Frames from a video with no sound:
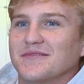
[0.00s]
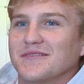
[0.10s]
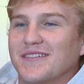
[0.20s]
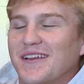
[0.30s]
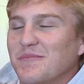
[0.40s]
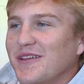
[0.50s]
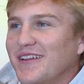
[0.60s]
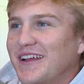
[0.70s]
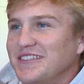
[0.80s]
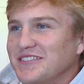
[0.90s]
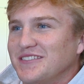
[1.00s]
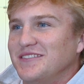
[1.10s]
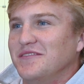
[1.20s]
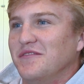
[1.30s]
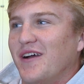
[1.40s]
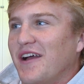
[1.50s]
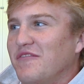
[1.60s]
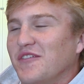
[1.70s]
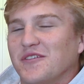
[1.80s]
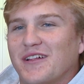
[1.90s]
you? I mean, I just I
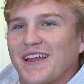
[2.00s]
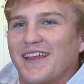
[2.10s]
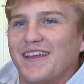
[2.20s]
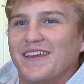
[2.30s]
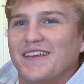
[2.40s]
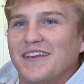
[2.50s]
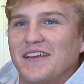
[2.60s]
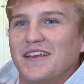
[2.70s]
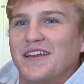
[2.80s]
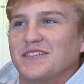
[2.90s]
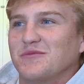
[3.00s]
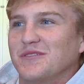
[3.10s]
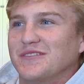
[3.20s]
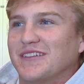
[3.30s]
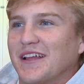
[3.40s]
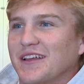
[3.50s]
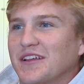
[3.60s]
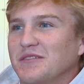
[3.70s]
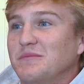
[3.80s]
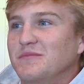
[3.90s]
feel like it's one of like
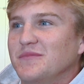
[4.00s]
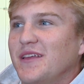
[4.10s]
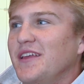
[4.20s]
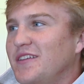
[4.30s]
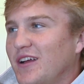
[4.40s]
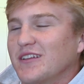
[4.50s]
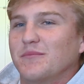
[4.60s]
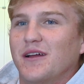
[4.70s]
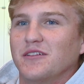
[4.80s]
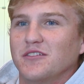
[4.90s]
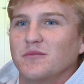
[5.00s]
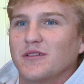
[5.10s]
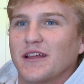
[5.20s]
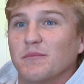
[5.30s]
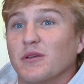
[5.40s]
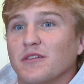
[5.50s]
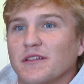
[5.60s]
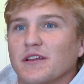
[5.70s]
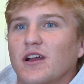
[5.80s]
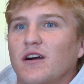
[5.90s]
a he talked about a little bit like
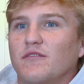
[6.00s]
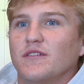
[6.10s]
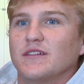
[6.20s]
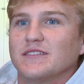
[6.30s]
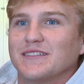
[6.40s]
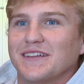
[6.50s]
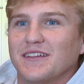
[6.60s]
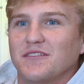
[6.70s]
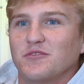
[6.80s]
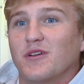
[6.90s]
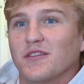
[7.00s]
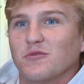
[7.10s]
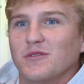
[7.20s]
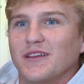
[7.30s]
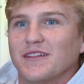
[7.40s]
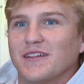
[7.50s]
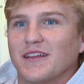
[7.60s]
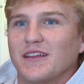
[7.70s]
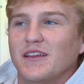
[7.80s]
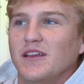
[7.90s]
building the confidence like throughout the week
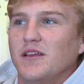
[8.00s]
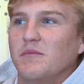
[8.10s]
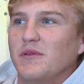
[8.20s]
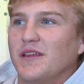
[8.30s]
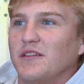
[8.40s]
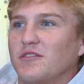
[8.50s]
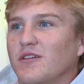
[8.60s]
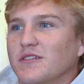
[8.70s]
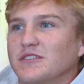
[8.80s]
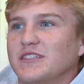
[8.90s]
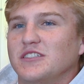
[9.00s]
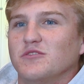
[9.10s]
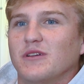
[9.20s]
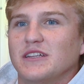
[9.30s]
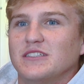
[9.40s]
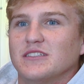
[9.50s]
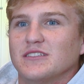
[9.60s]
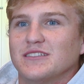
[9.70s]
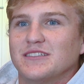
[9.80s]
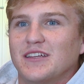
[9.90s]
like being thrown in those
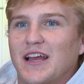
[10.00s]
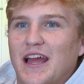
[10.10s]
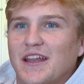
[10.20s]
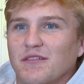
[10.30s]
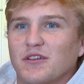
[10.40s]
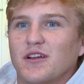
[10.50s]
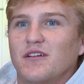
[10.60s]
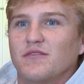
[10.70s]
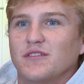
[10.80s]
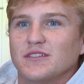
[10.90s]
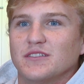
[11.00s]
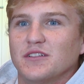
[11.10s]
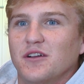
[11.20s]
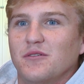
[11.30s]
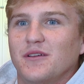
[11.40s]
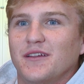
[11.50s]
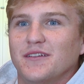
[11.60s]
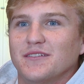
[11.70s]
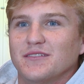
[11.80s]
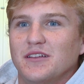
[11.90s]
situations i had to have the confidence to go in
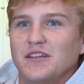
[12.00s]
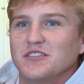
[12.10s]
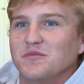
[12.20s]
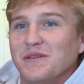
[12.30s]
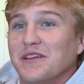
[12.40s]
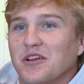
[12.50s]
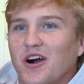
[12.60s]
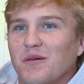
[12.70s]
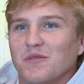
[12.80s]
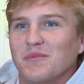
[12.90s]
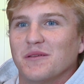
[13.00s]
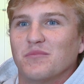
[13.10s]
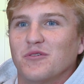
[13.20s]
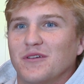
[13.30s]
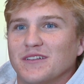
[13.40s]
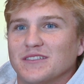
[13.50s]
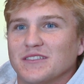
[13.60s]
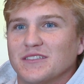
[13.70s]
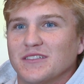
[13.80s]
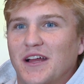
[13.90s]
and just being calm and being poised
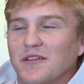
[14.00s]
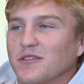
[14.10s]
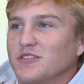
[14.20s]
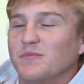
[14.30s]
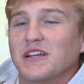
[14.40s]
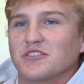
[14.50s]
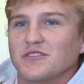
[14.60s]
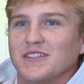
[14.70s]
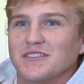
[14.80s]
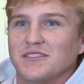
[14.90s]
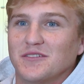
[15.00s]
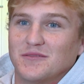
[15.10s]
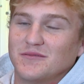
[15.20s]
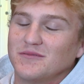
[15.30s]
is i don't know specialty so